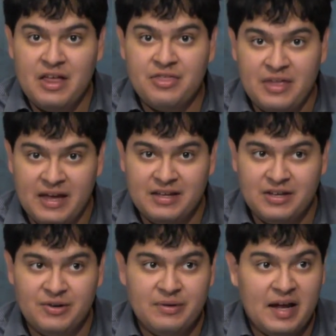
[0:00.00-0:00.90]
Thank
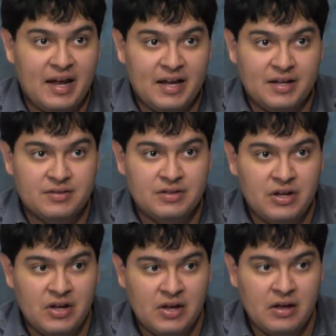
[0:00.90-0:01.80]
you, and
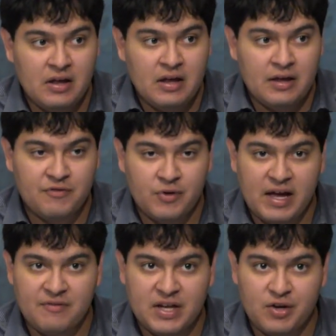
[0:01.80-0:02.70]
if you
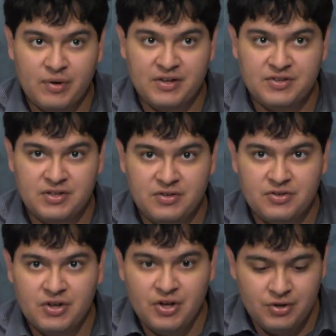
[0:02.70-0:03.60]
have any questions,
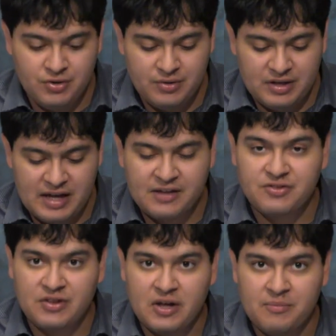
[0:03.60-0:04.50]
you can ask
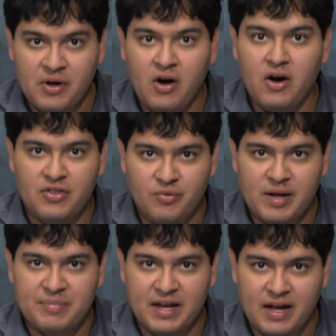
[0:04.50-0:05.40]
them on the
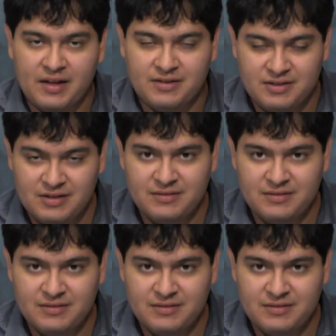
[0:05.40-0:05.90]
webcast.